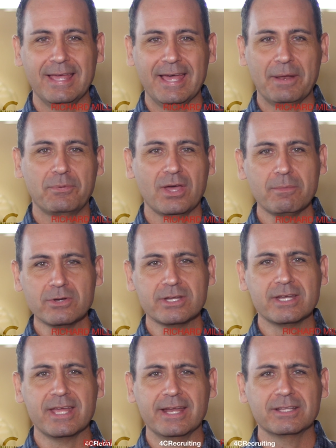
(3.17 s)
and I'm coming to you
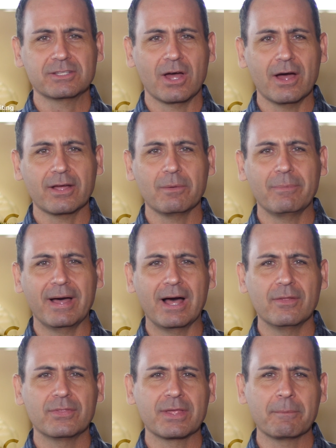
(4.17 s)
today to talk
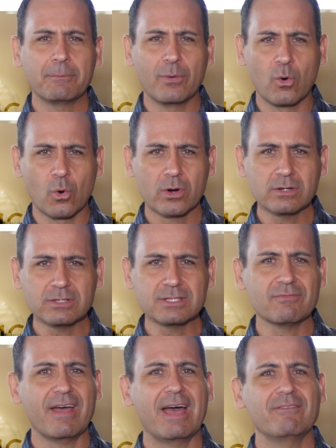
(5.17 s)
about the importance
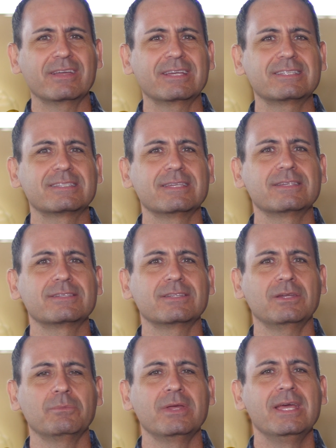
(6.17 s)
of having a
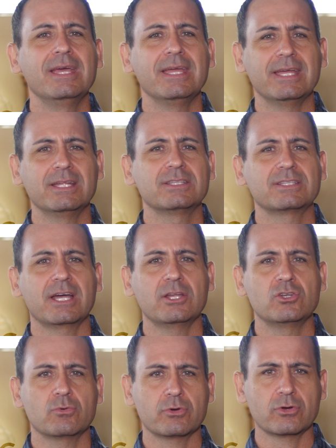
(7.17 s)
system
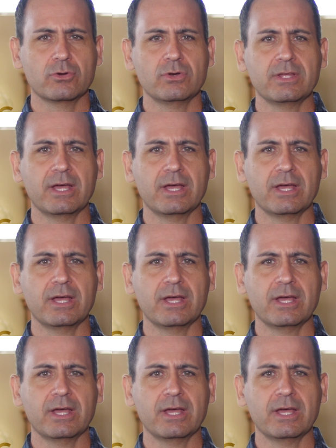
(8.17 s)
inside your recruiting